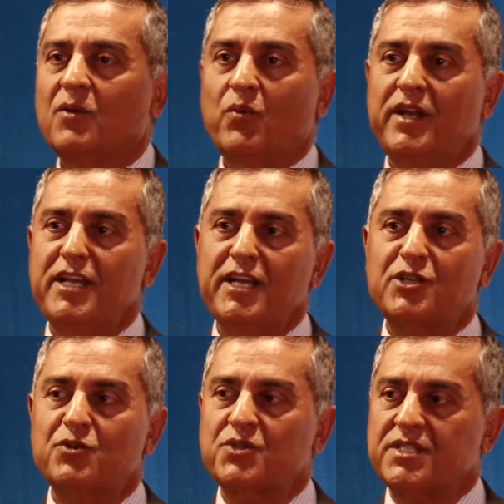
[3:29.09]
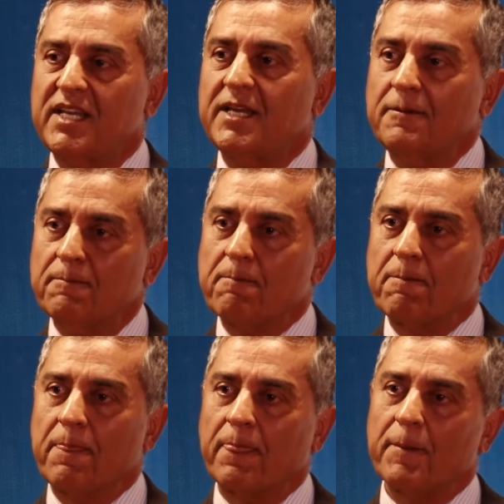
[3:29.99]
we need to see
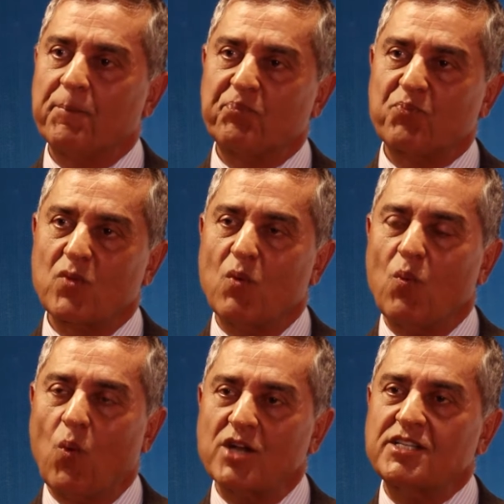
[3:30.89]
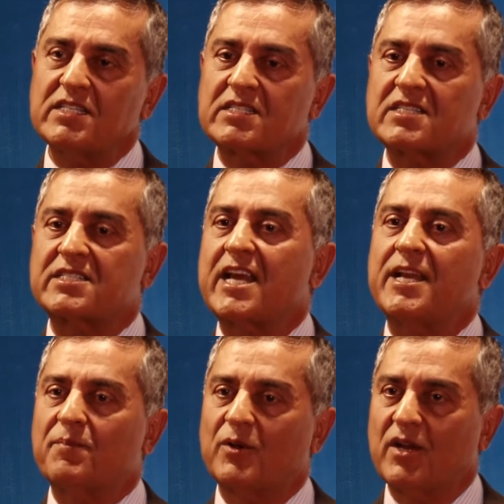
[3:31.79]
what is
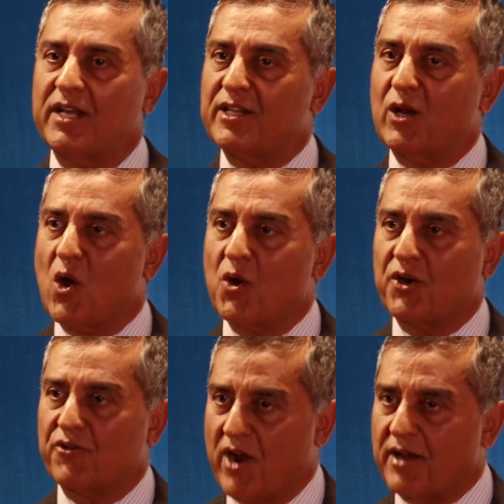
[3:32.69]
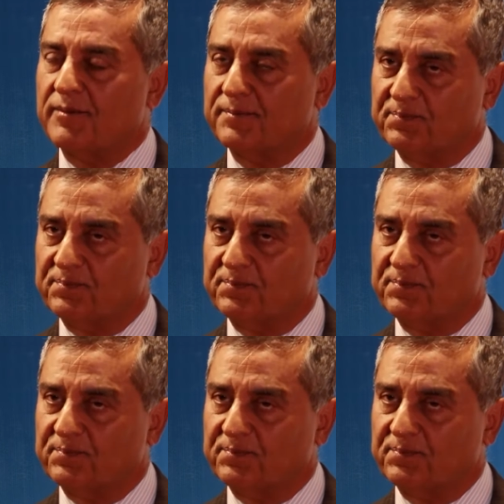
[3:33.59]
sustainable in the longer run.